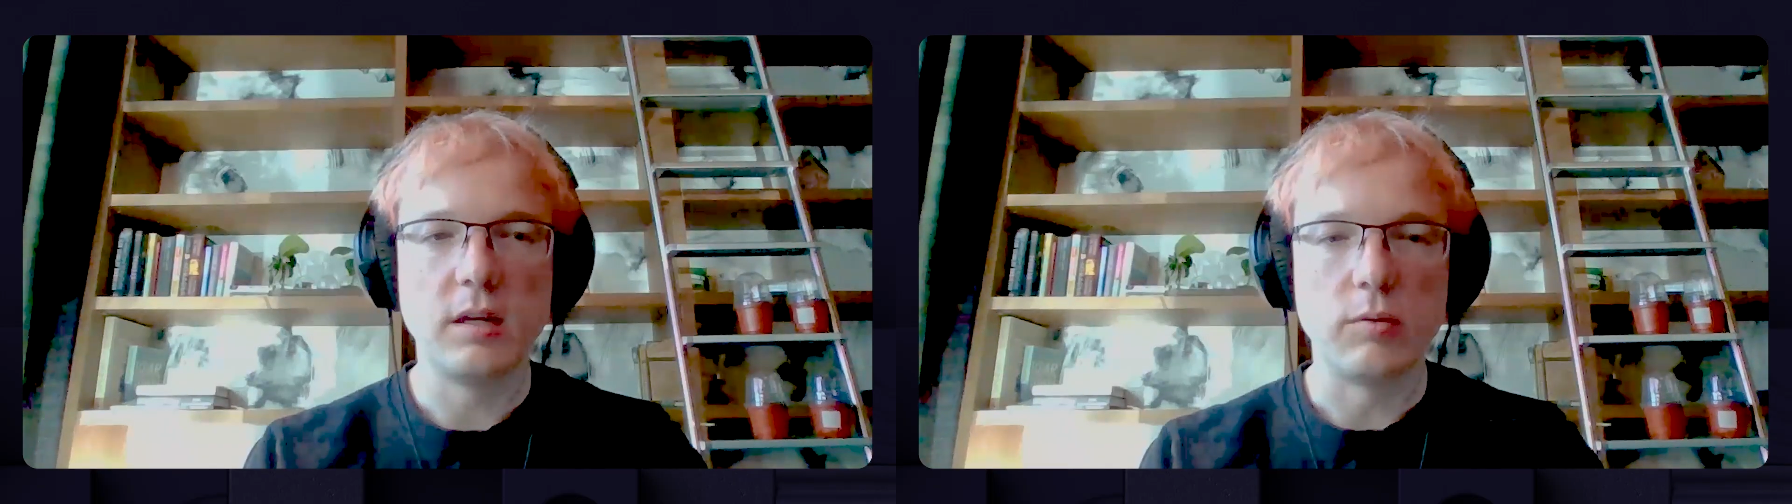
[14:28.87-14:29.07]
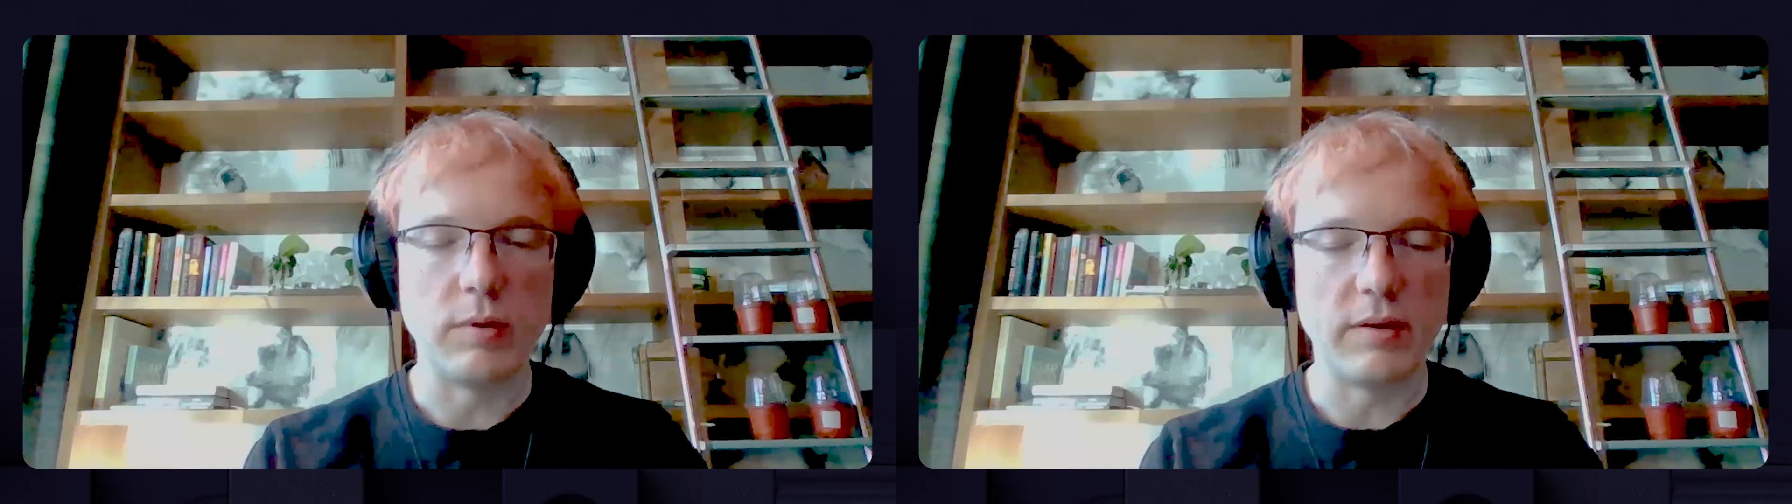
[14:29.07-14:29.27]

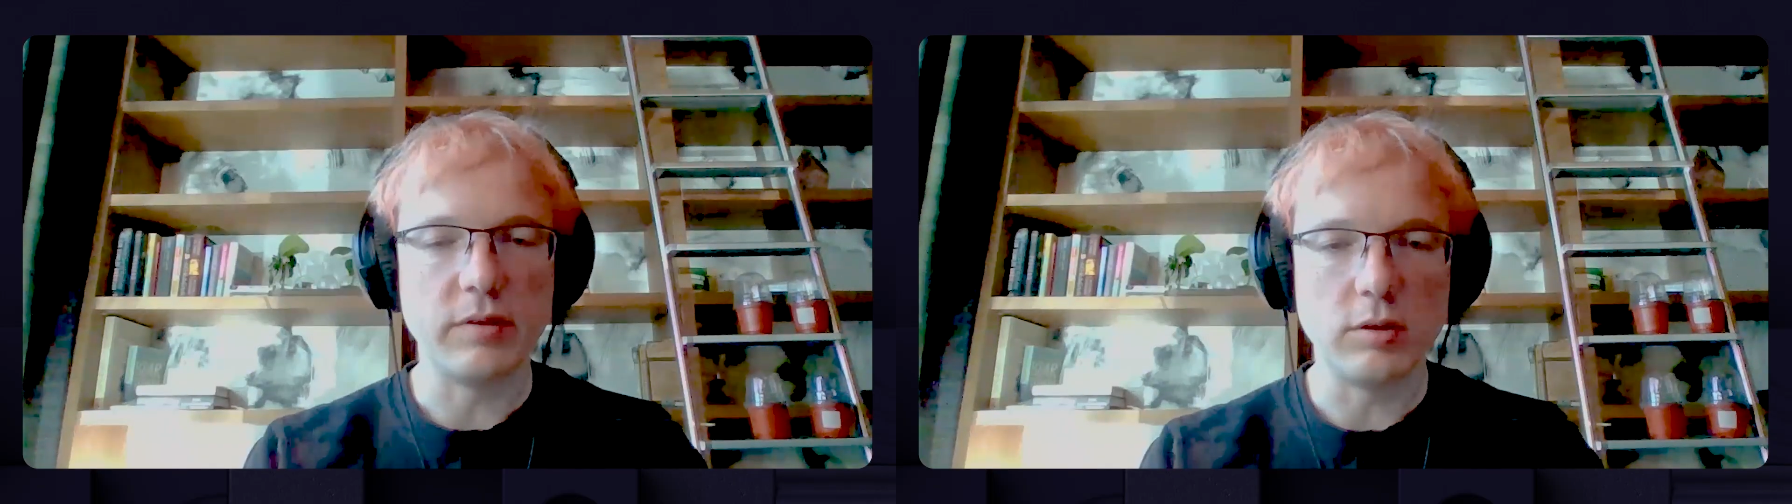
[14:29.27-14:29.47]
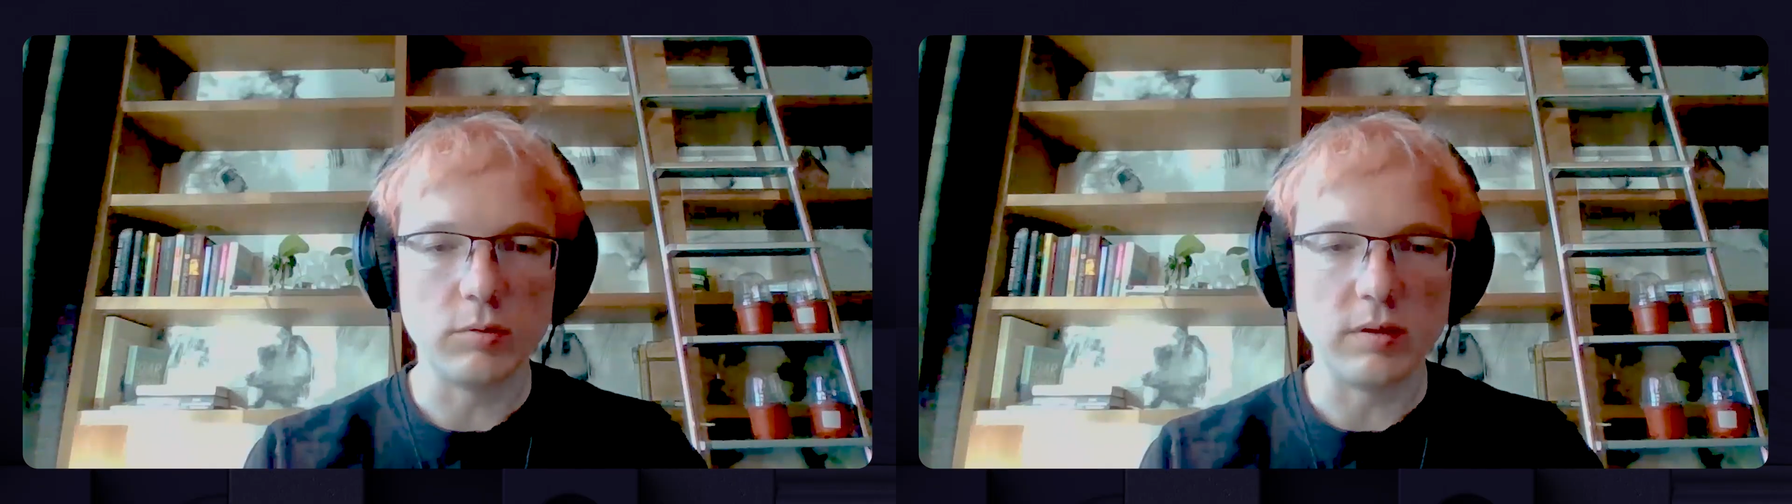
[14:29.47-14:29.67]

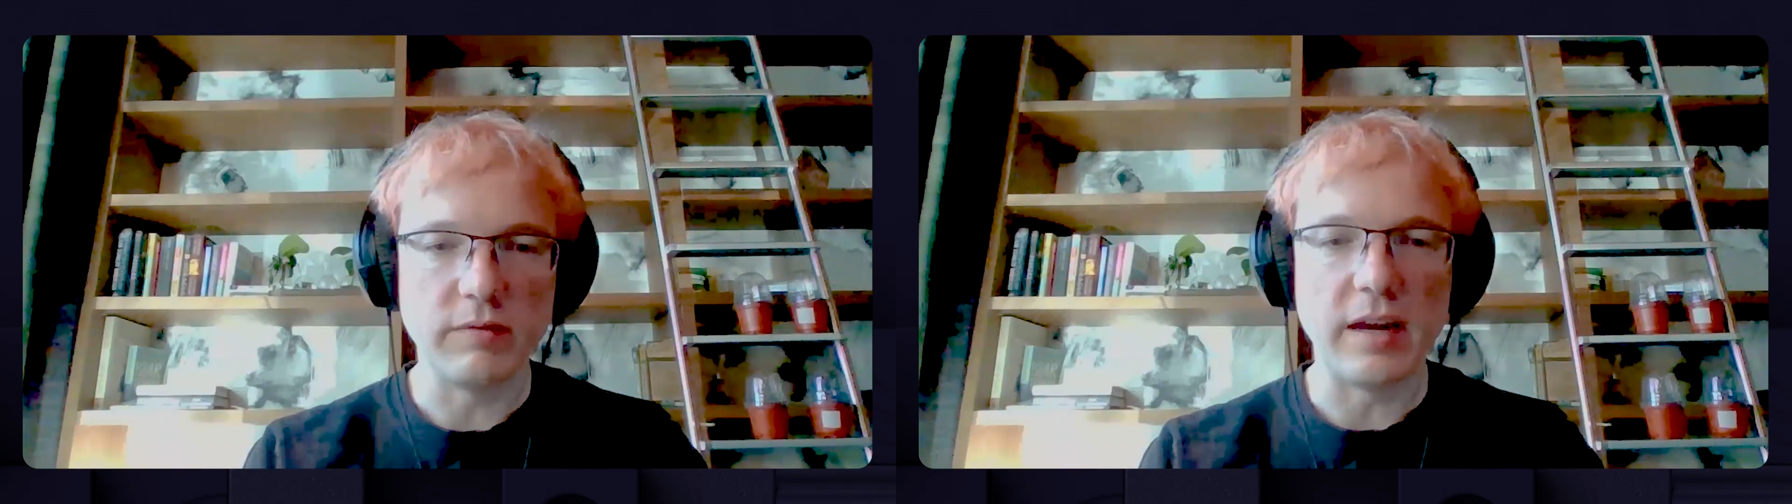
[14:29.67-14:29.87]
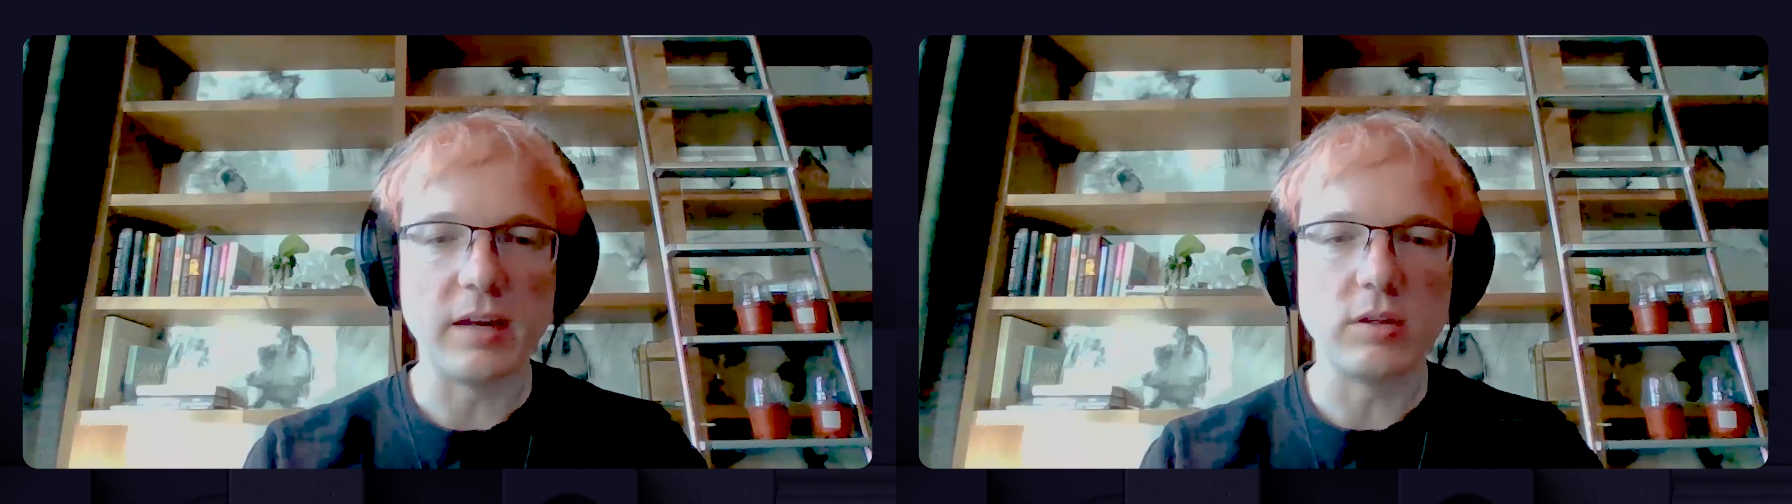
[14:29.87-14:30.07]
revenue and
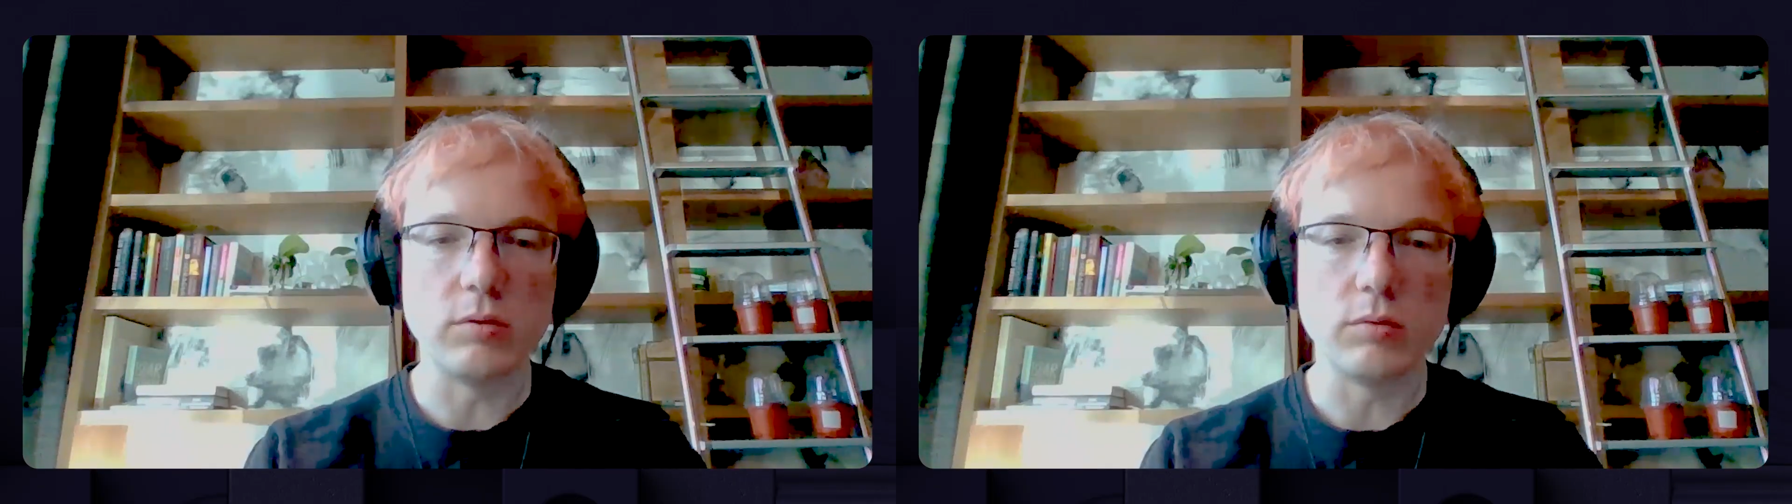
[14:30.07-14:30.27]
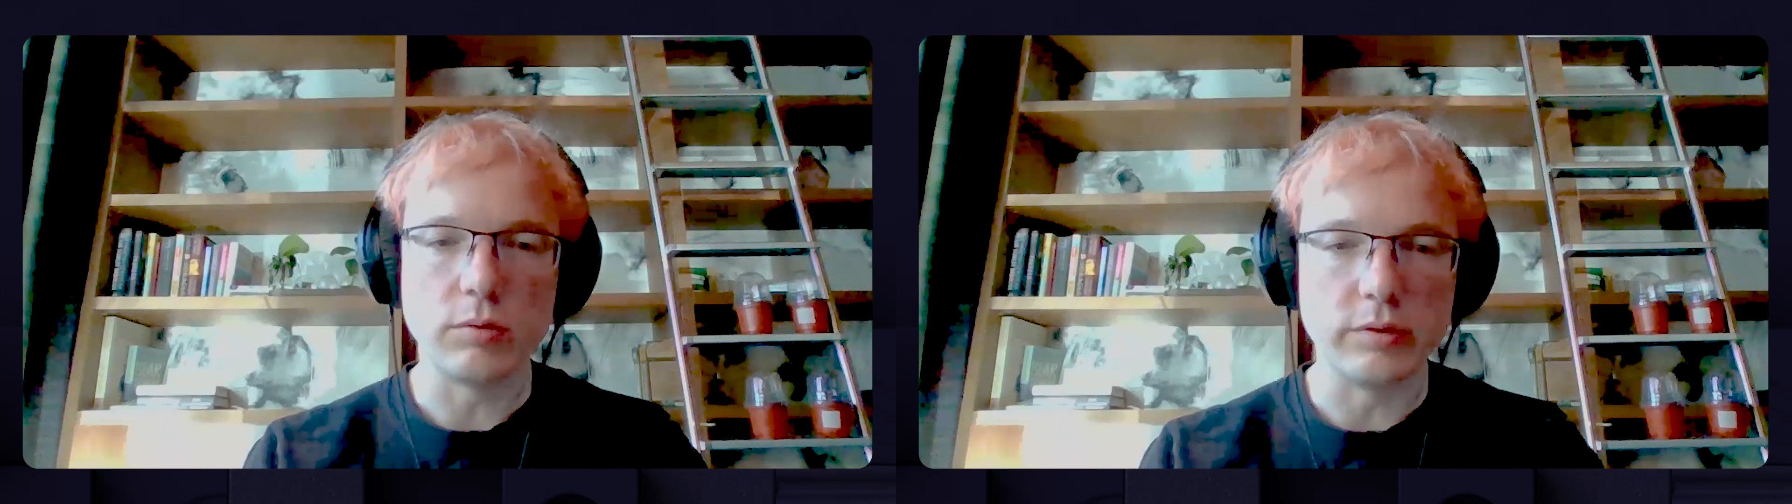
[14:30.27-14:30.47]
value through